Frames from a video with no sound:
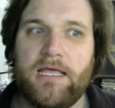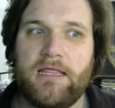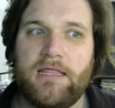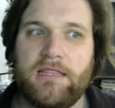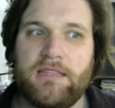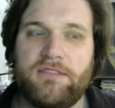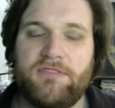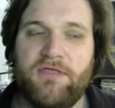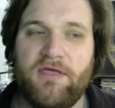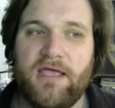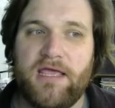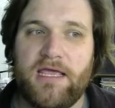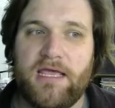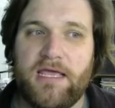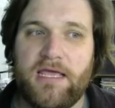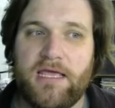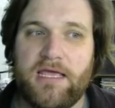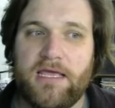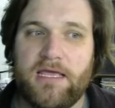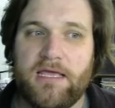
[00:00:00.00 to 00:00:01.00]

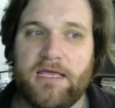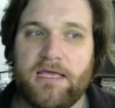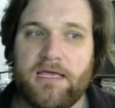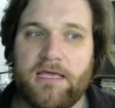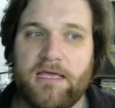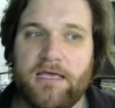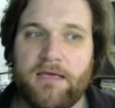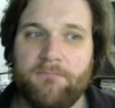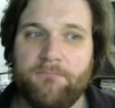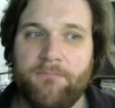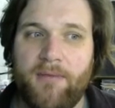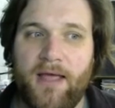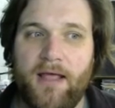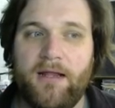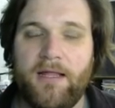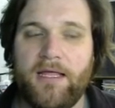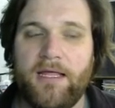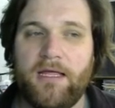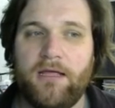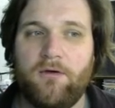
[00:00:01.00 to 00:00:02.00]
the
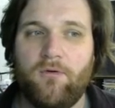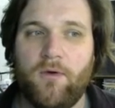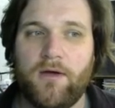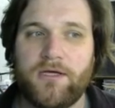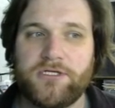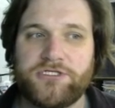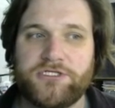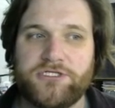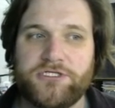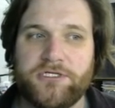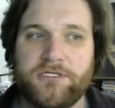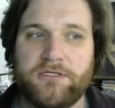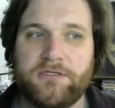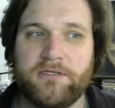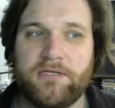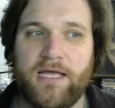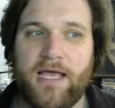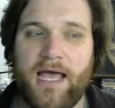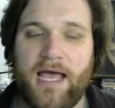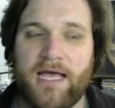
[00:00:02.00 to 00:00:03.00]
compelling
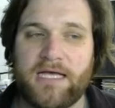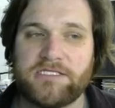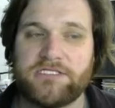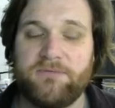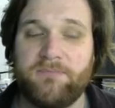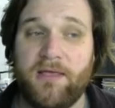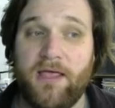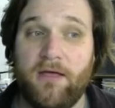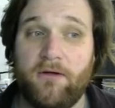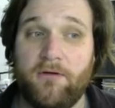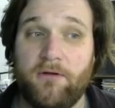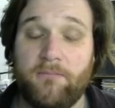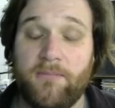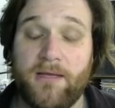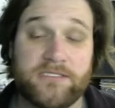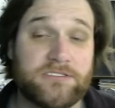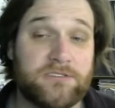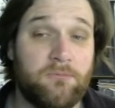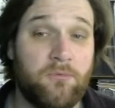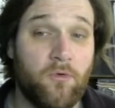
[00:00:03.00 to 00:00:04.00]
question has to be held up
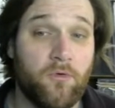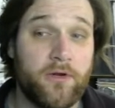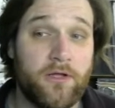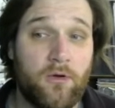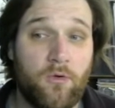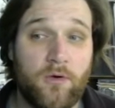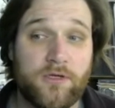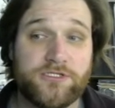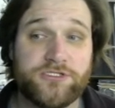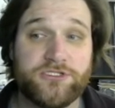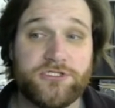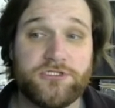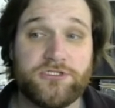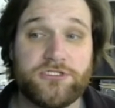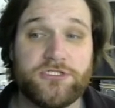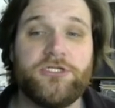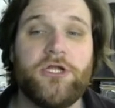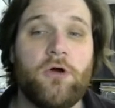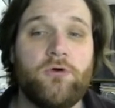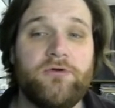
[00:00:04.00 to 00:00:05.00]
by supporting
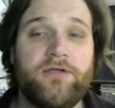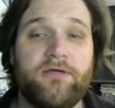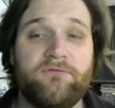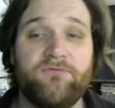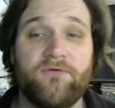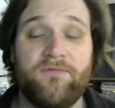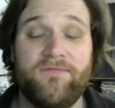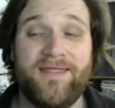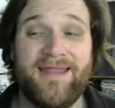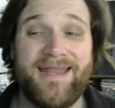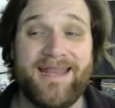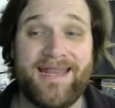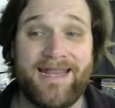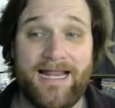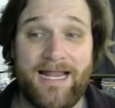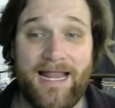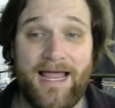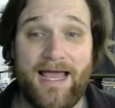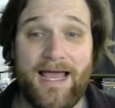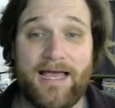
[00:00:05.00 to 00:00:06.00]
questions. No different than in
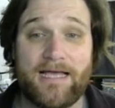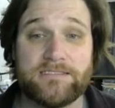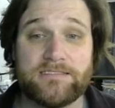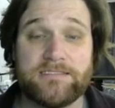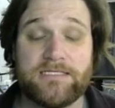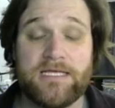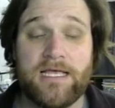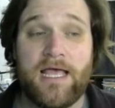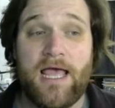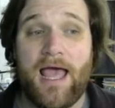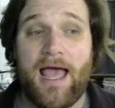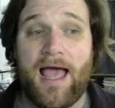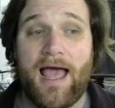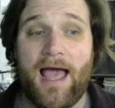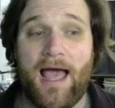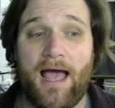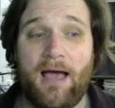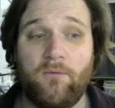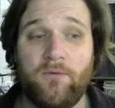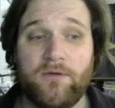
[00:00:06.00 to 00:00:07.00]
class,
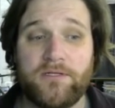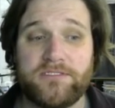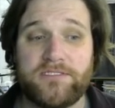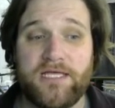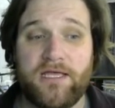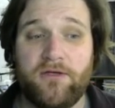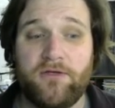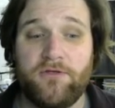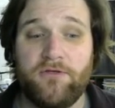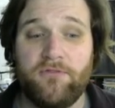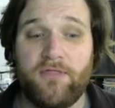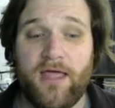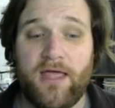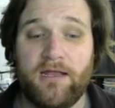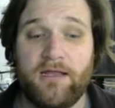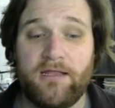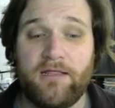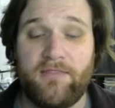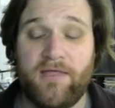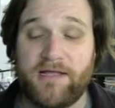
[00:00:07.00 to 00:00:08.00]
I would tell you
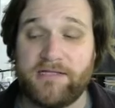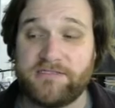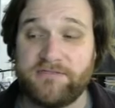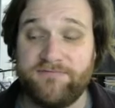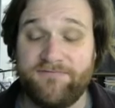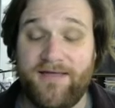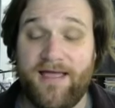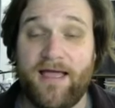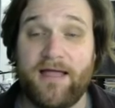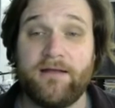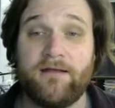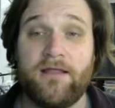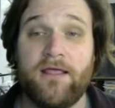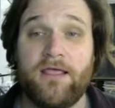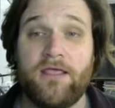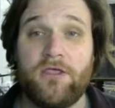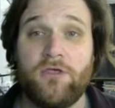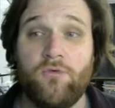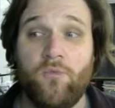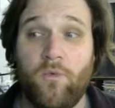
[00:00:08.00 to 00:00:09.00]
that that's fine.
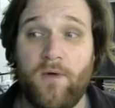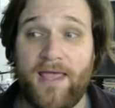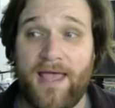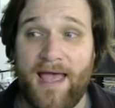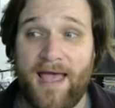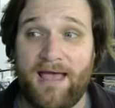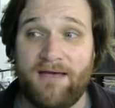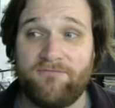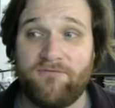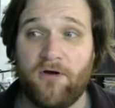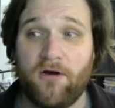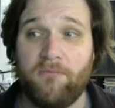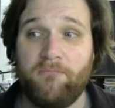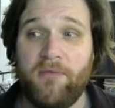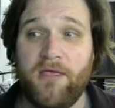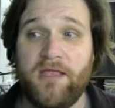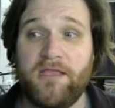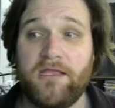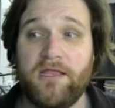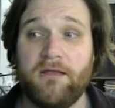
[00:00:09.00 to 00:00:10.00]
We have our
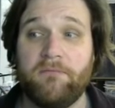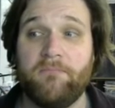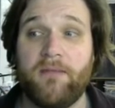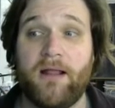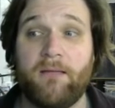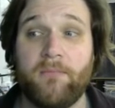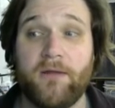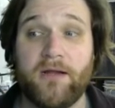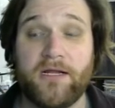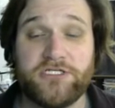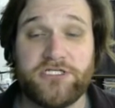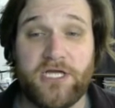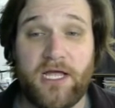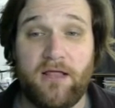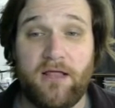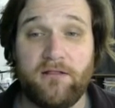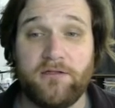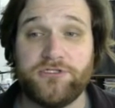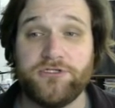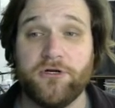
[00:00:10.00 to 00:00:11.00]
opinion, but I'm going to
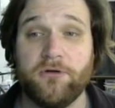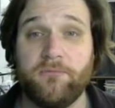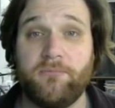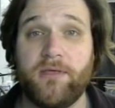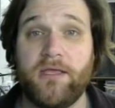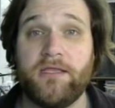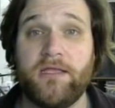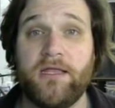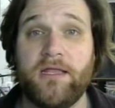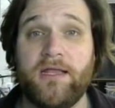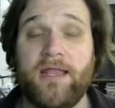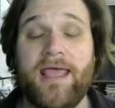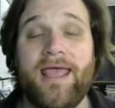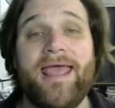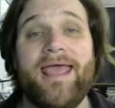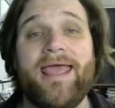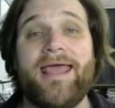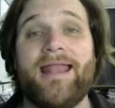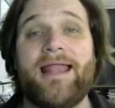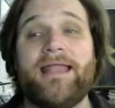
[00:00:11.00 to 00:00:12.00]
challenge your opinion,
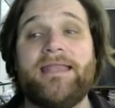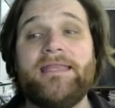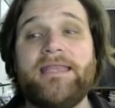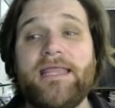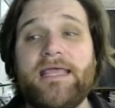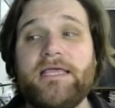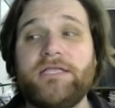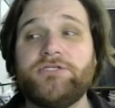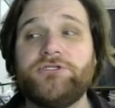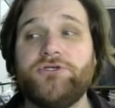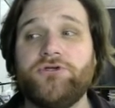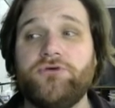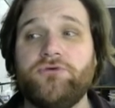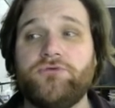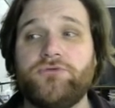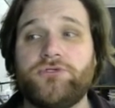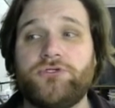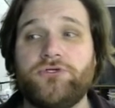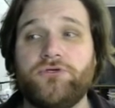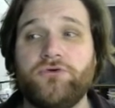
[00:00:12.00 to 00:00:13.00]
and I need you
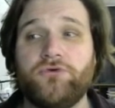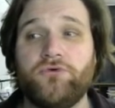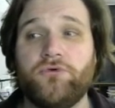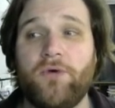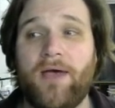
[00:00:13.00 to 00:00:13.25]
to